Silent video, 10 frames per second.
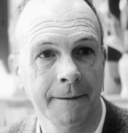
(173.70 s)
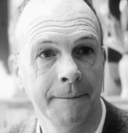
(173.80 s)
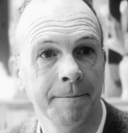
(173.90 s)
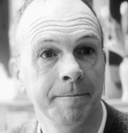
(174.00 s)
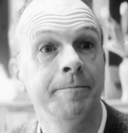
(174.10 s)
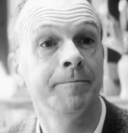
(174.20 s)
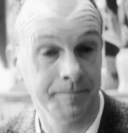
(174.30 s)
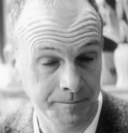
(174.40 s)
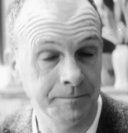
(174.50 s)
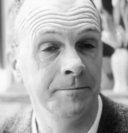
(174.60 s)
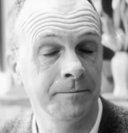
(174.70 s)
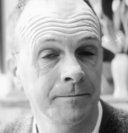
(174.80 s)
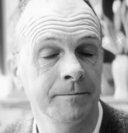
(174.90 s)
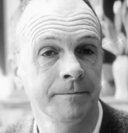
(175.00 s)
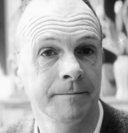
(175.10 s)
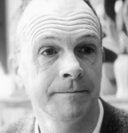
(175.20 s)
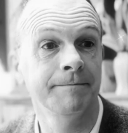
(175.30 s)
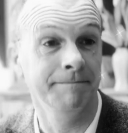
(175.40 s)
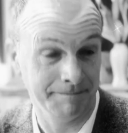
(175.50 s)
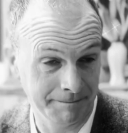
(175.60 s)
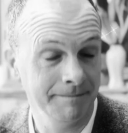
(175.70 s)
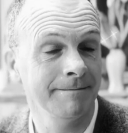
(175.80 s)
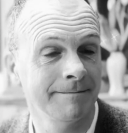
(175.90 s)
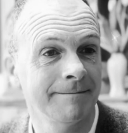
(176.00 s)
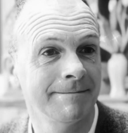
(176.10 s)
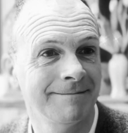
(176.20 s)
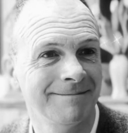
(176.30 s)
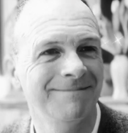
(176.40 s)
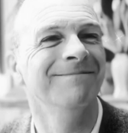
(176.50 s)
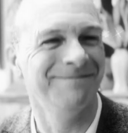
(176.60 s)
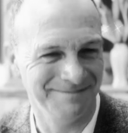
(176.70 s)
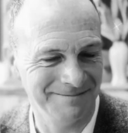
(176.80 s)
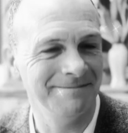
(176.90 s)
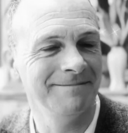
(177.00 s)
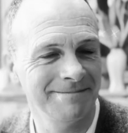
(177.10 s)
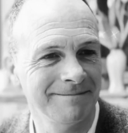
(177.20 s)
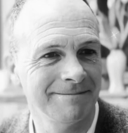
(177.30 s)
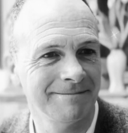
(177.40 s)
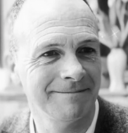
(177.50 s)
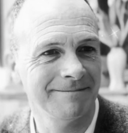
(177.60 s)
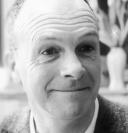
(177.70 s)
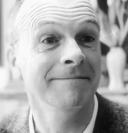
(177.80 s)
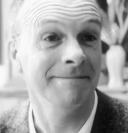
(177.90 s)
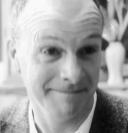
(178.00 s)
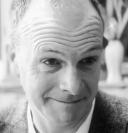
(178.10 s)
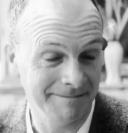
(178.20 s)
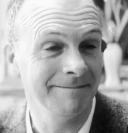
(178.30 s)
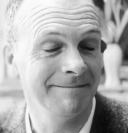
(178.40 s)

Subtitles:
But don't overdo it. Too many mhm-s can feel fake or